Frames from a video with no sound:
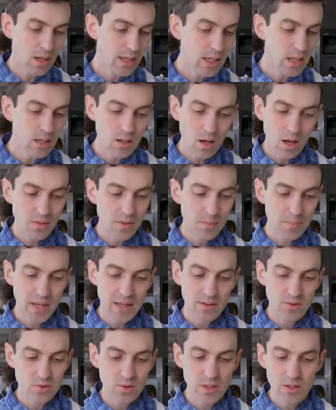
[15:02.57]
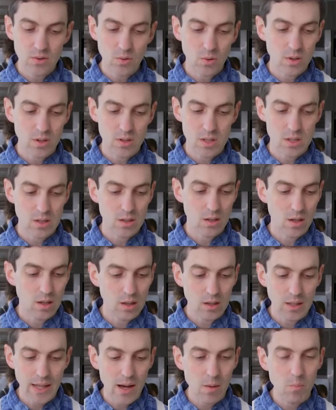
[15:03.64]
docking on the pastry in order to
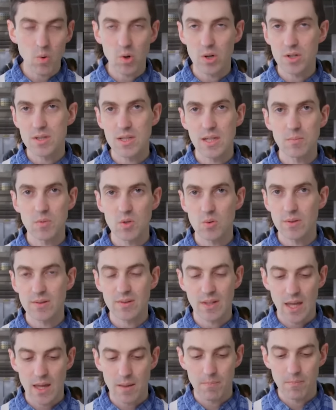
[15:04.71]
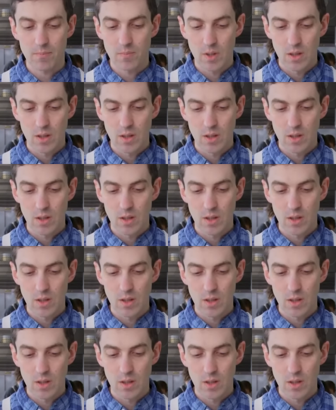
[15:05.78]
allow more steam to escape.